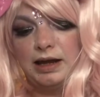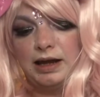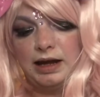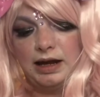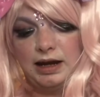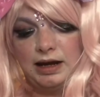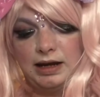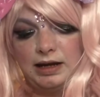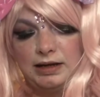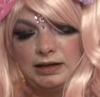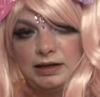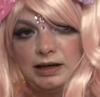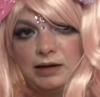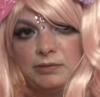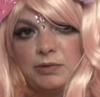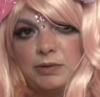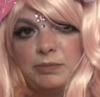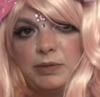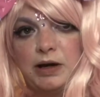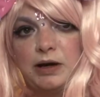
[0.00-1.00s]
and I'm
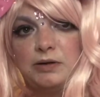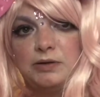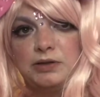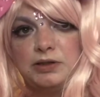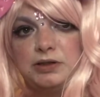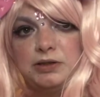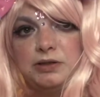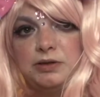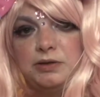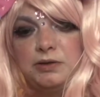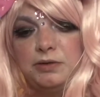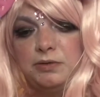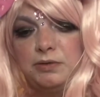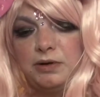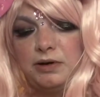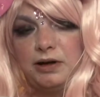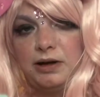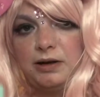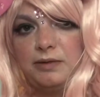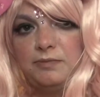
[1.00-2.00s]
about to
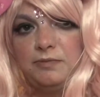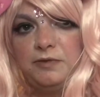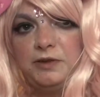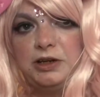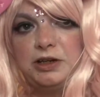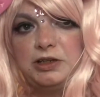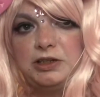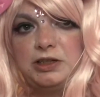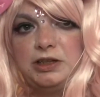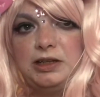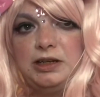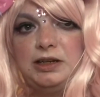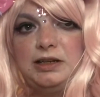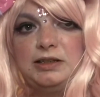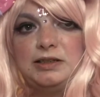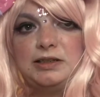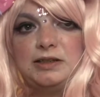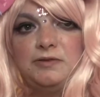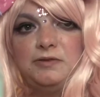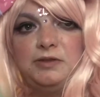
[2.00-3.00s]
finish
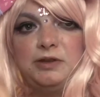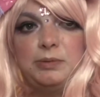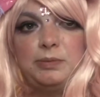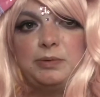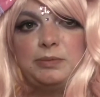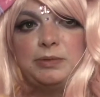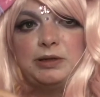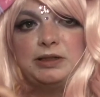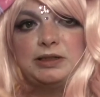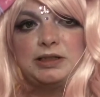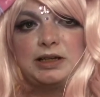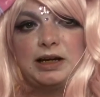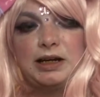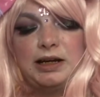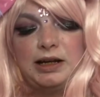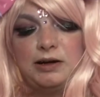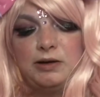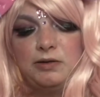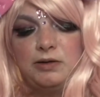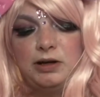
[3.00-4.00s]
these, flip them inside
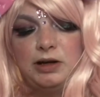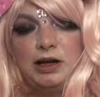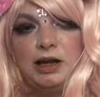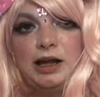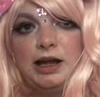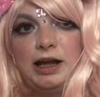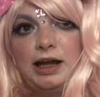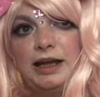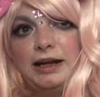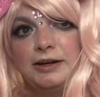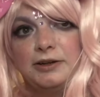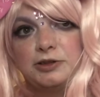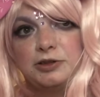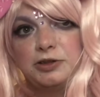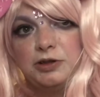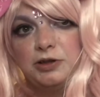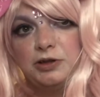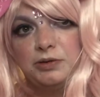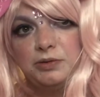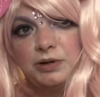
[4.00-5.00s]
out, and I'll show
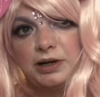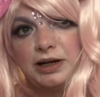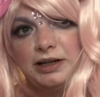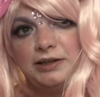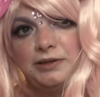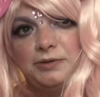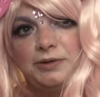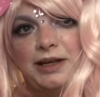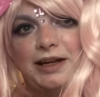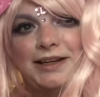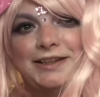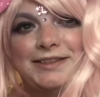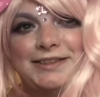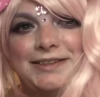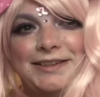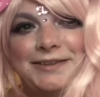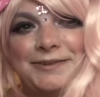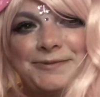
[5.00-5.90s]
you what I do next.